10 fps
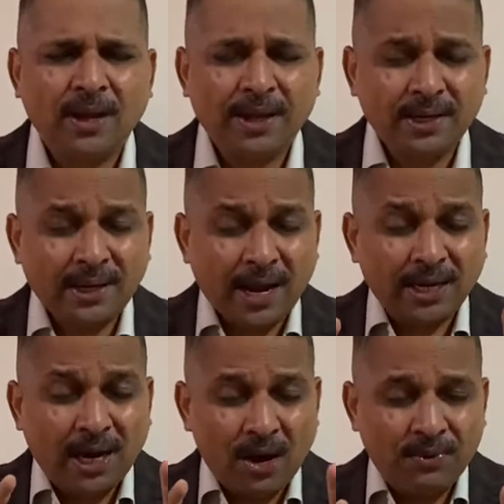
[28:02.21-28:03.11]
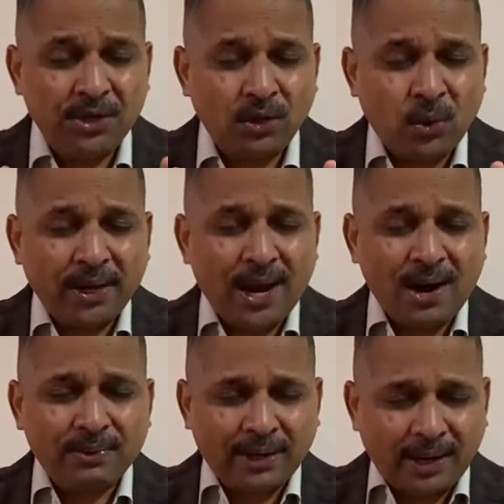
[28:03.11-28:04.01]
and that I cover your going
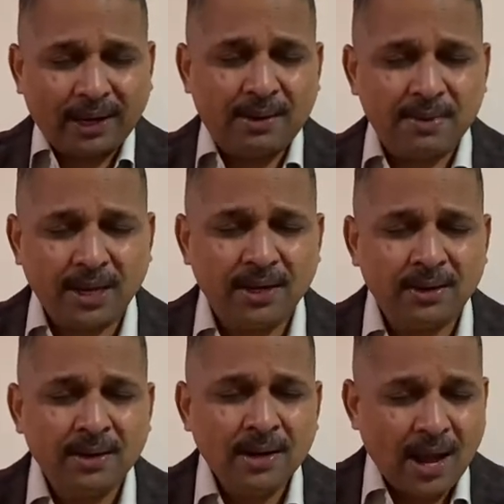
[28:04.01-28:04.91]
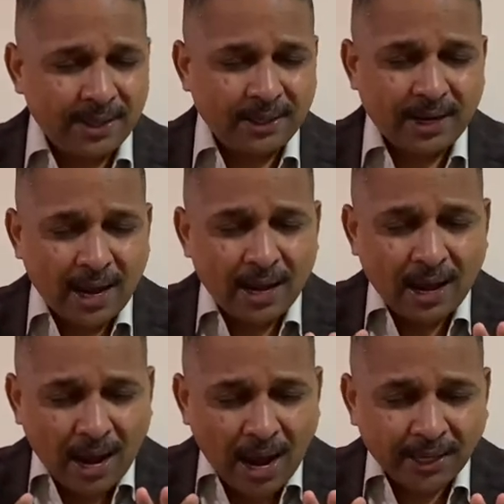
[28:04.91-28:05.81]
out and I coming in and that I,
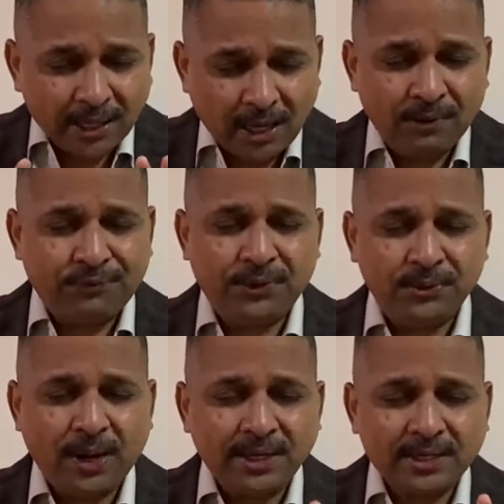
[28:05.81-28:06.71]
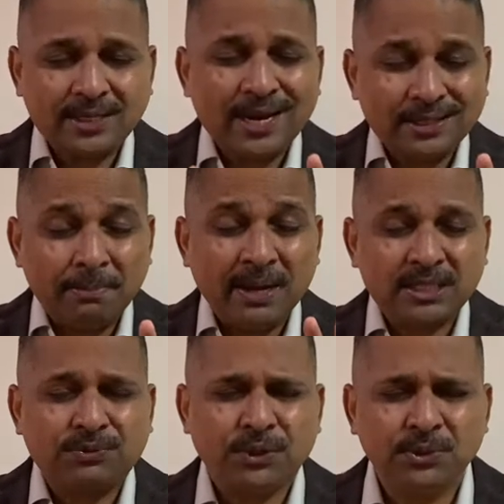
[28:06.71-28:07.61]
I care for you. I desire the
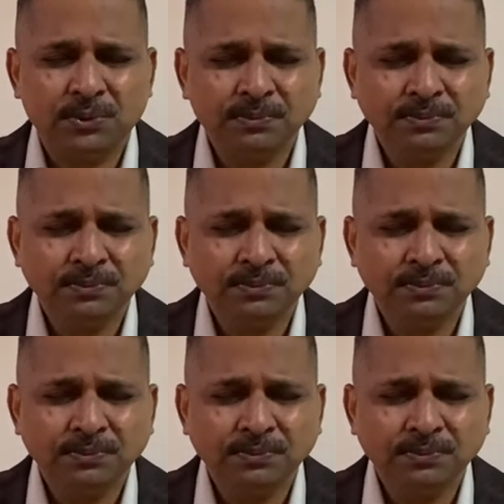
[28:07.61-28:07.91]
best for you.